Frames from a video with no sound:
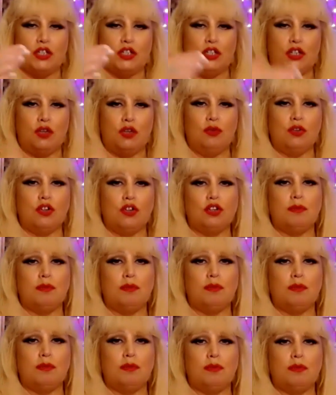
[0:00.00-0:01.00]
You could
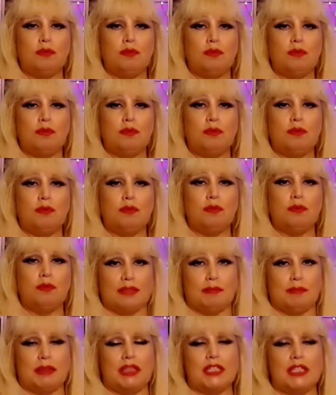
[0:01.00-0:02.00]
be around
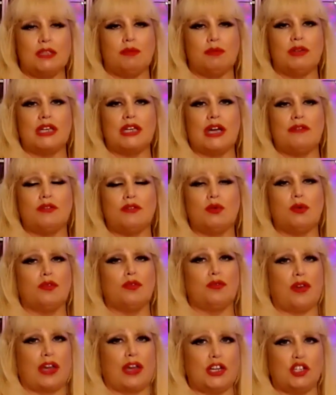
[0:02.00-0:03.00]
this, but this would have to
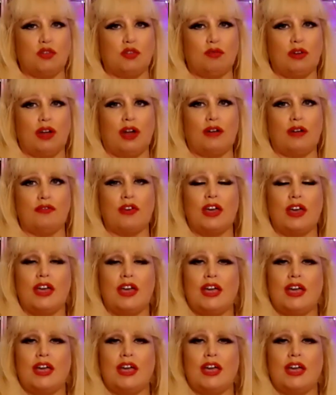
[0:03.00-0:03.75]
affect your life,